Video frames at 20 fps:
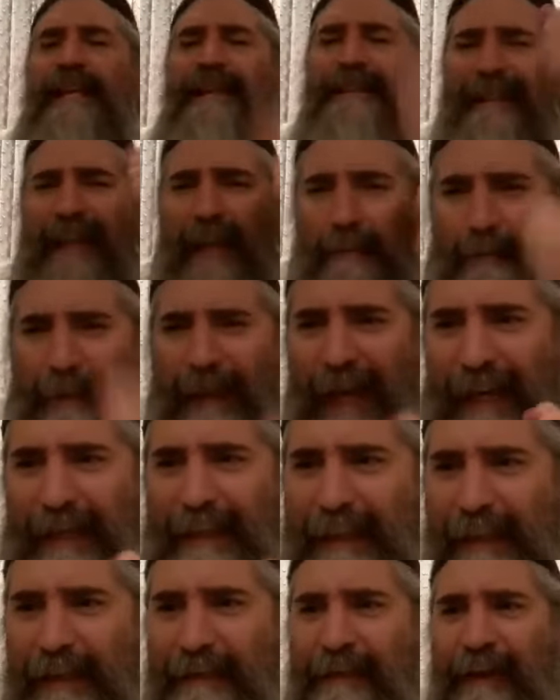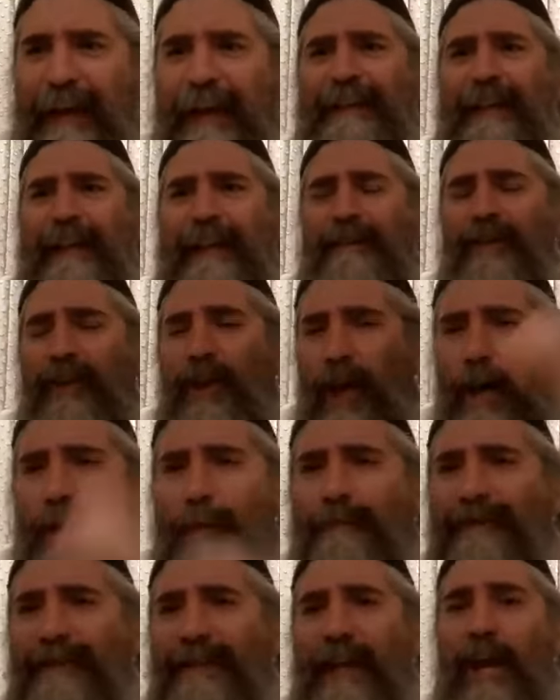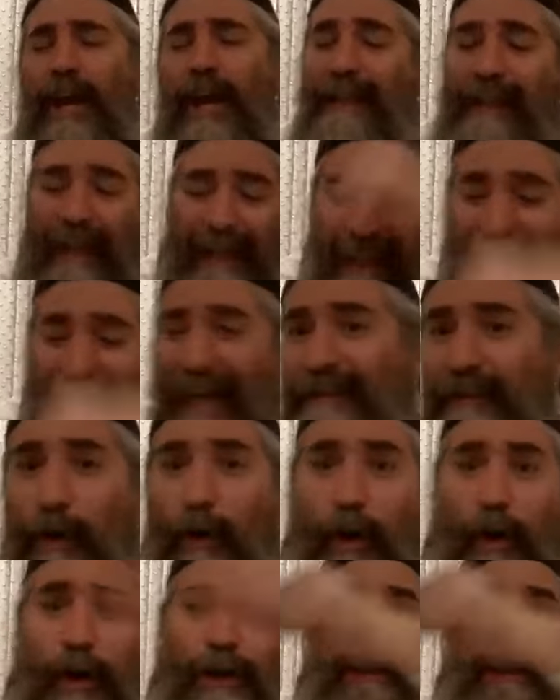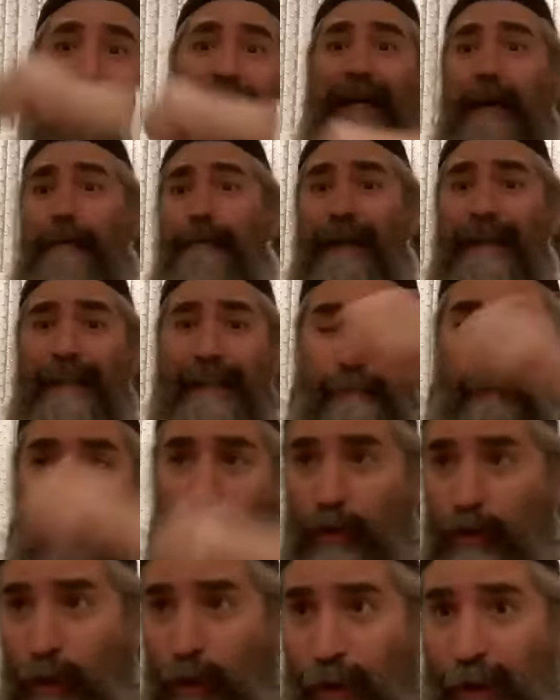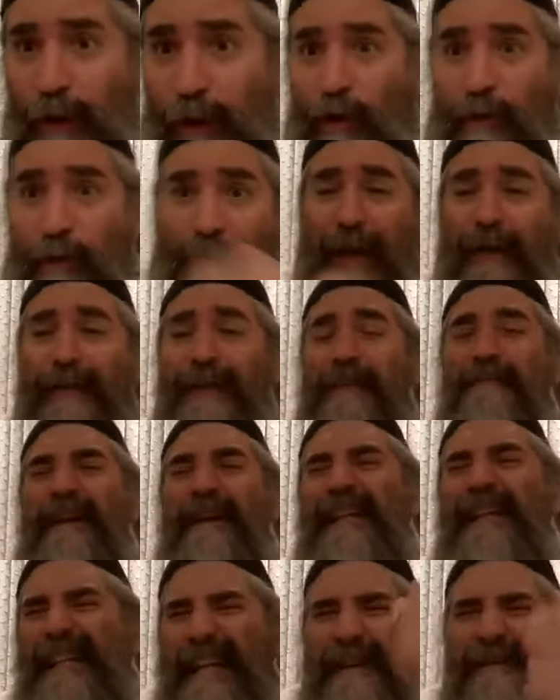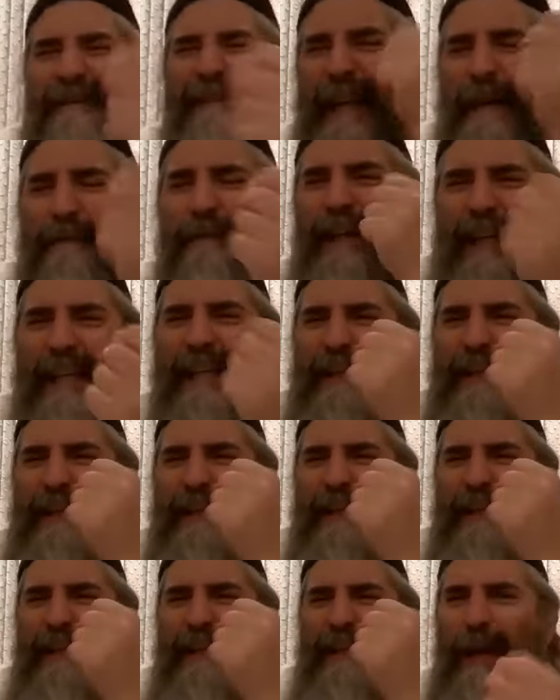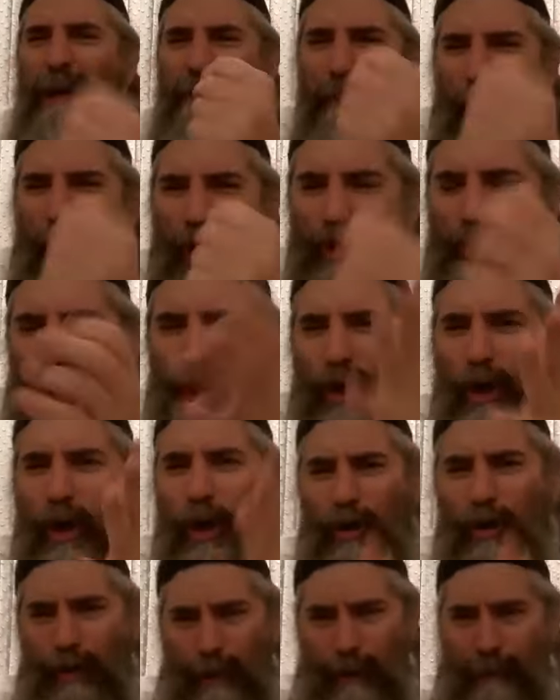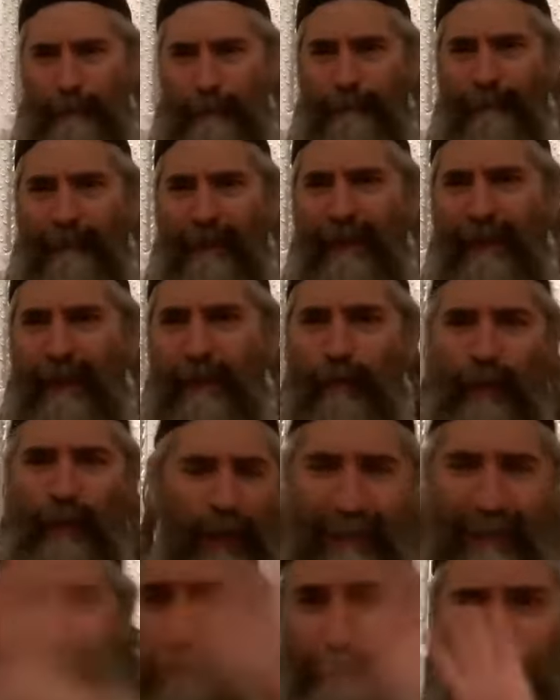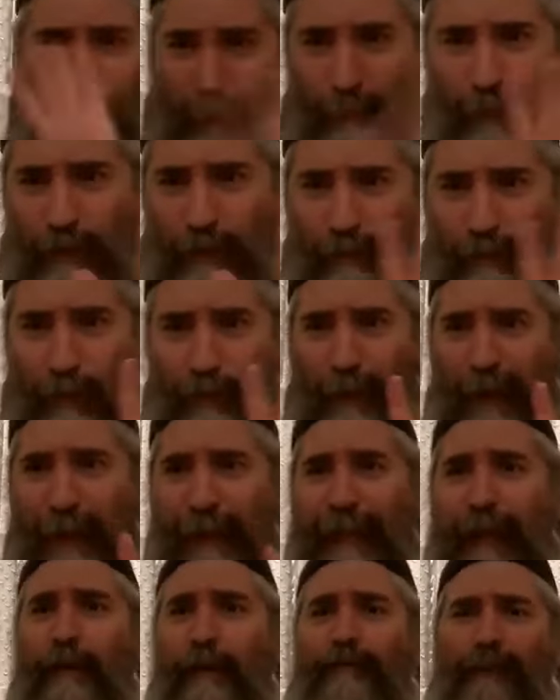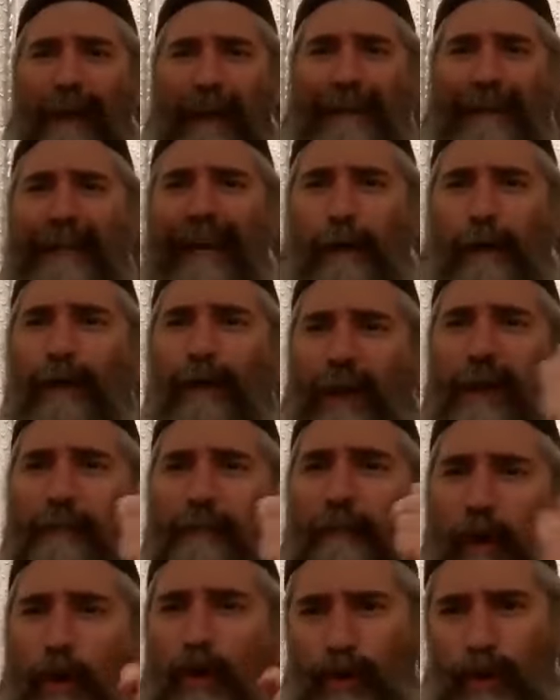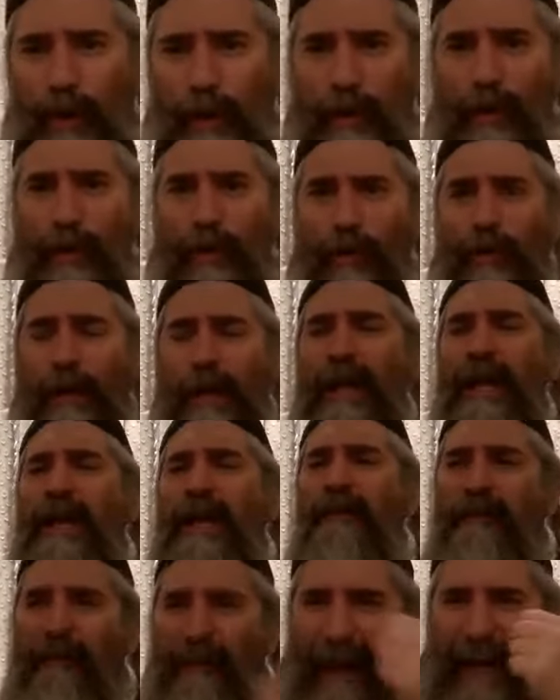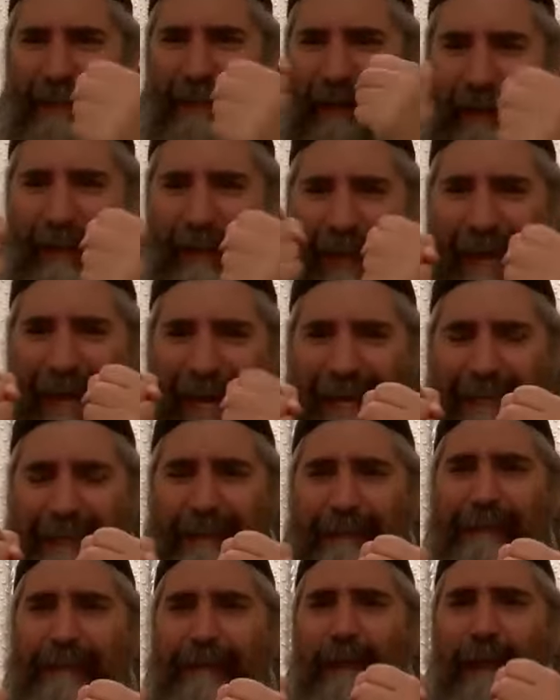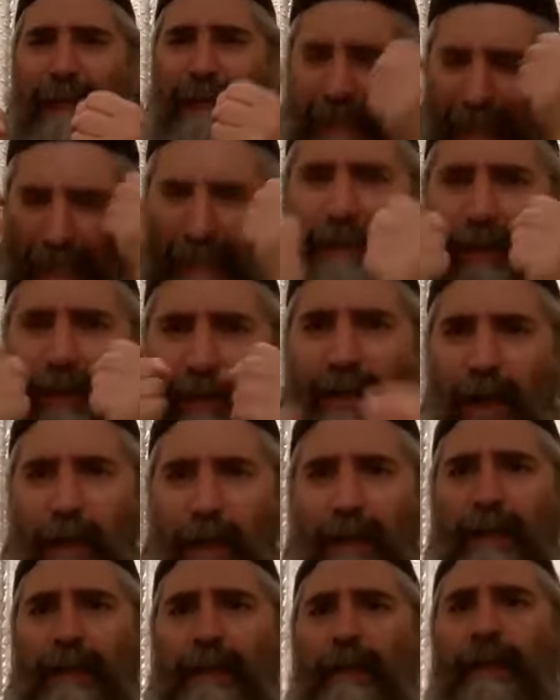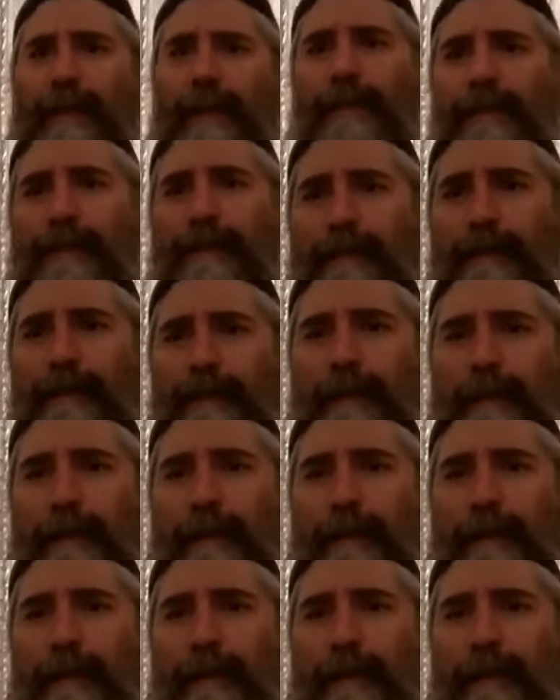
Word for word: It's Rabbi Akiva that comes, that has all his Rabbanim around him and gives them chizuk, emotional. We're not spiritual right now. Right now, we're emotional. Find the light in the darkness.